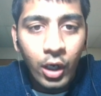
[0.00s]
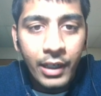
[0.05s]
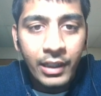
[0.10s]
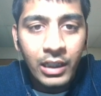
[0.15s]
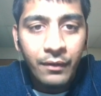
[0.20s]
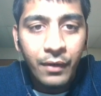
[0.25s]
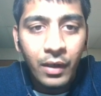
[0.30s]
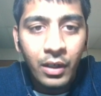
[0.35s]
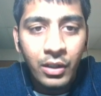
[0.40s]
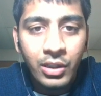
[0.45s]
calling
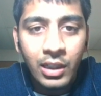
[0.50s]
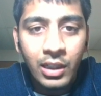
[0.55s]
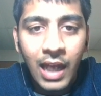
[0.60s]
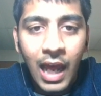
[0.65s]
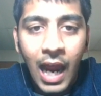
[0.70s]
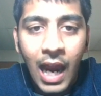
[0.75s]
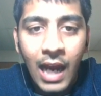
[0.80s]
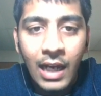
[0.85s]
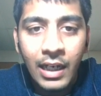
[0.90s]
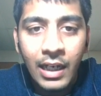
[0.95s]
the function
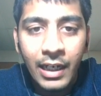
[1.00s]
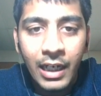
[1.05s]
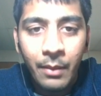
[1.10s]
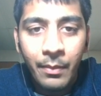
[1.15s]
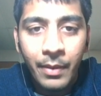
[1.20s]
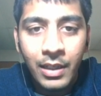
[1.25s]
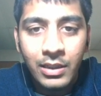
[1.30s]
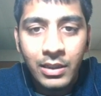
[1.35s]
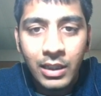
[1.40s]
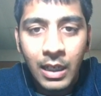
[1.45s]
add
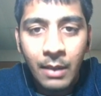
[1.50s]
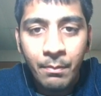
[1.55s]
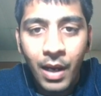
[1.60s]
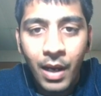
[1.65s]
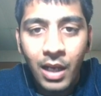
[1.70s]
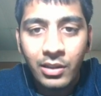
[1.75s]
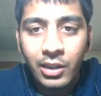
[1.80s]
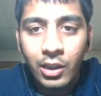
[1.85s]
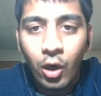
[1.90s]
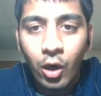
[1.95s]
database, and I'm
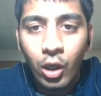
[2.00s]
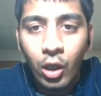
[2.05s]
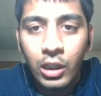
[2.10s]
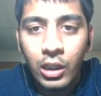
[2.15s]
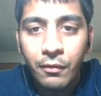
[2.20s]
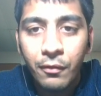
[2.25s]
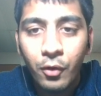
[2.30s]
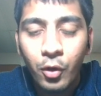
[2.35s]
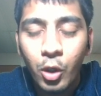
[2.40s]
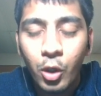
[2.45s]
passing all
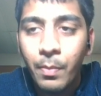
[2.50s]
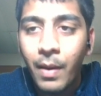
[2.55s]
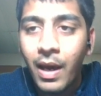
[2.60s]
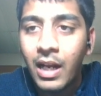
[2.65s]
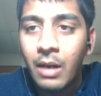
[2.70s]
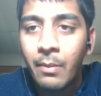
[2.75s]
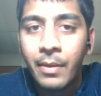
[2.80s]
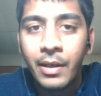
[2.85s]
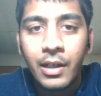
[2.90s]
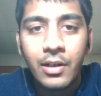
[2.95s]
the four
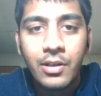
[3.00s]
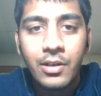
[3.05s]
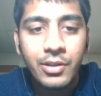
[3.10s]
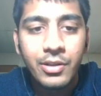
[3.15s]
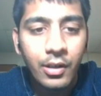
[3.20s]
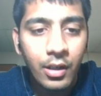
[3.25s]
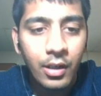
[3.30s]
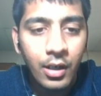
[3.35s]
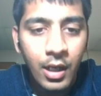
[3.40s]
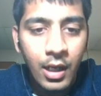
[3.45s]
parameters
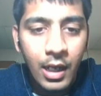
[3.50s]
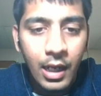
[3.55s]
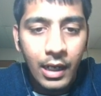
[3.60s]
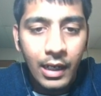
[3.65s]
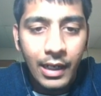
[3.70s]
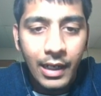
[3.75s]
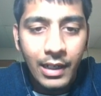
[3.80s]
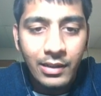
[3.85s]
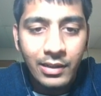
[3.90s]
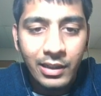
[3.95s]
here.
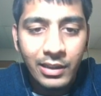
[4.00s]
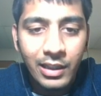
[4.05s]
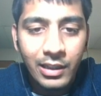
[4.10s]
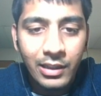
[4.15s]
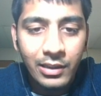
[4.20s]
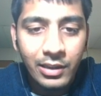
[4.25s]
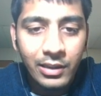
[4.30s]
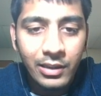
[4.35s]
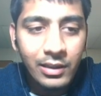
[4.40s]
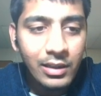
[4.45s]
Let's see
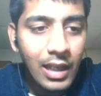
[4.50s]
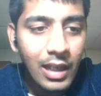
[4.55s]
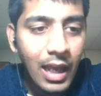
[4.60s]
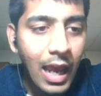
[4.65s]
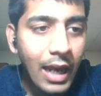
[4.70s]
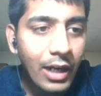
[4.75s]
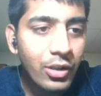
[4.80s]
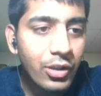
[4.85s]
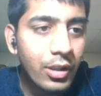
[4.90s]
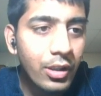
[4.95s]
this
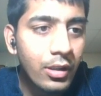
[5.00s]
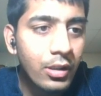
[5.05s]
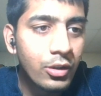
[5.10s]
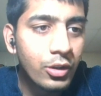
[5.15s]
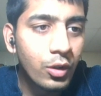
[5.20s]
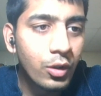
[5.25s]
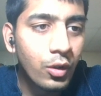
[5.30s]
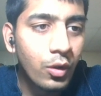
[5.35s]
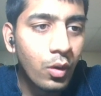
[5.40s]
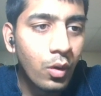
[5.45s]
action.
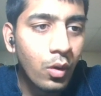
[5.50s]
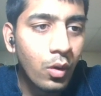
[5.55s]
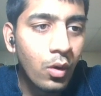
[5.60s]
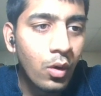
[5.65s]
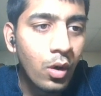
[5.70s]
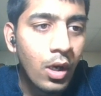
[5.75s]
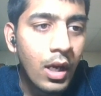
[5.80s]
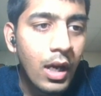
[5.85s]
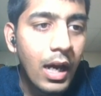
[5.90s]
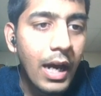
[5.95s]

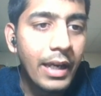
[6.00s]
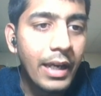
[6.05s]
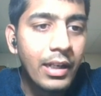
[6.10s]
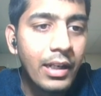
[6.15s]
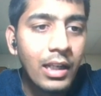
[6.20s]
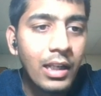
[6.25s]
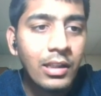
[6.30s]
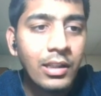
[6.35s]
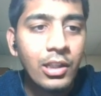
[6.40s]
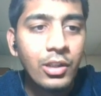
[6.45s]
So I
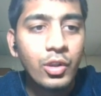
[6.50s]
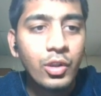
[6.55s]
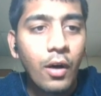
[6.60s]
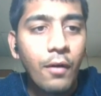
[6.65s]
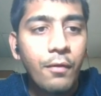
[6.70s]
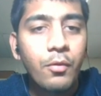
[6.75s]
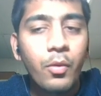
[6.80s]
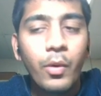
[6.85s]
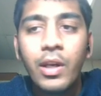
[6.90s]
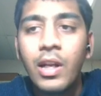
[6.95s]
run this
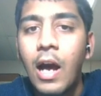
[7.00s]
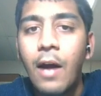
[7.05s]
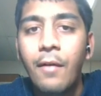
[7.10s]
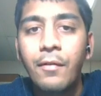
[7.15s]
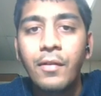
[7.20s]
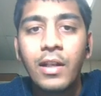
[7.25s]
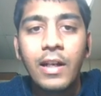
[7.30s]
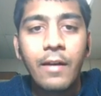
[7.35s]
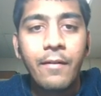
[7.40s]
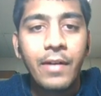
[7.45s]
software.
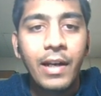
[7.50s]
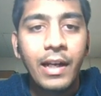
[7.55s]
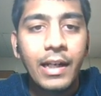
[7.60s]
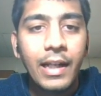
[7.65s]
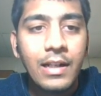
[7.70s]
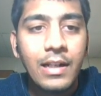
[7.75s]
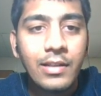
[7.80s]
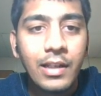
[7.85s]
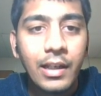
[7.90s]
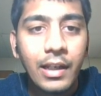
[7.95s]
After every
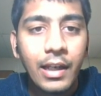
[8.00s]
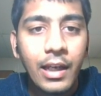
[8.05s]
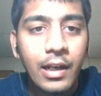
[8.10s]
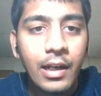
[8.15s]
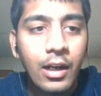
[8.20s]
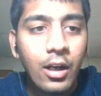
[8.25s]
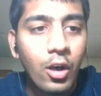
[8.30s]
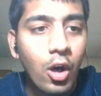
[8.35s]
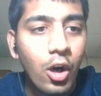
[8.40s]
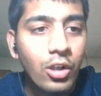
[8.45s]
10
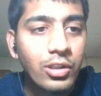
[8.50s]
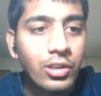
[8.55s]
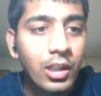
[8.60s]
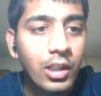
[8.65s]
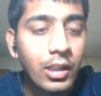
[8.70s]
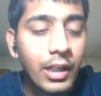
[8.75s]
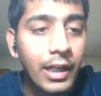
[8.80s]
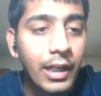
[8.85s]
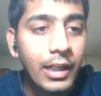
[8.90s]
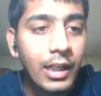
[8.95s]
seconds, it logs
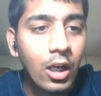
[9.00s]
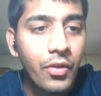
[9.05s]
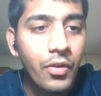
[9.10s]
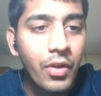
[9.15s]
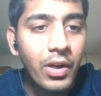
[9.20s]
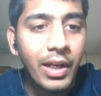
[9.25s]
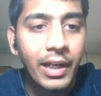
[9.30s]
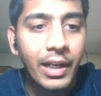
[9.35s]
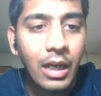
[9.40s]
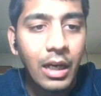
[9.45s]
the data on
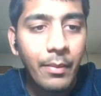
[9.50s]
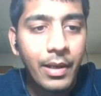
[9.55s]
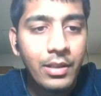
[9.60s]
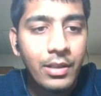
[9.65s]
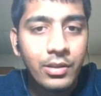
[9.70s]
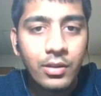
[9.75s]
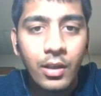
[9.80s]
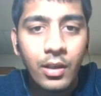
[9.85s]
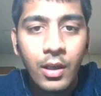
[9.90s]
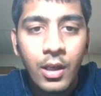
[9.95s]
the
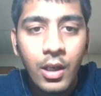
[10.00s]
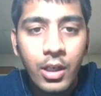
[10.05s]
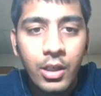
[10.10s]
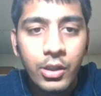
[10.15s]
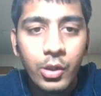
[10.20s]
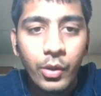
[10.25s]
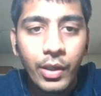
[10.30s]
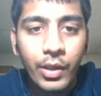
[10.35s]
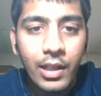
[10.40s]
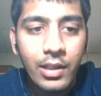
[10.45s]
database.
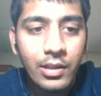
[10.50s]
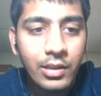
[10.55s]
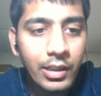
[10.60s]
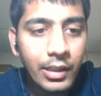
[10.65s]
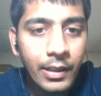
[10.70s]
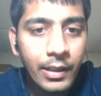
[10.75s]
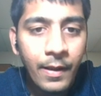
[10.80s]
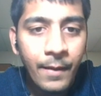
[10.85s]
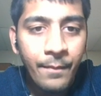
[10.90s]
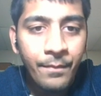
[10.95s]
You can
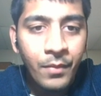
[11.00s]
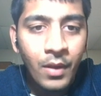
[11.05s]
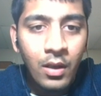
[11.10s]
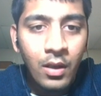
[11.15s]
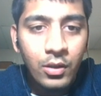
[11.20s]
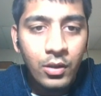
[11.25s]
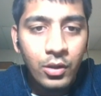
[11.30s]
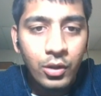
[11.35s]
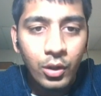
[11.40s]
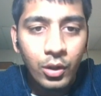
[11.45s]
see.
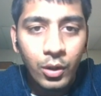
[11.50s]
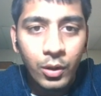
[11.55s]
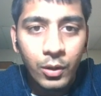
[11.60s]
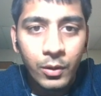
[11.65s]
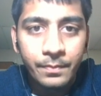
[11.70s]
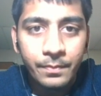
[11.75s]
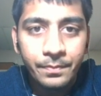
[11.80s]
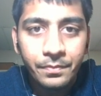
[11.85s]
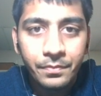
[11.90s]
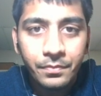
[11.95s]

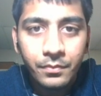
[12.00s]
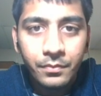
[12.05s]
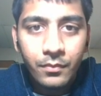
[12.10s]
So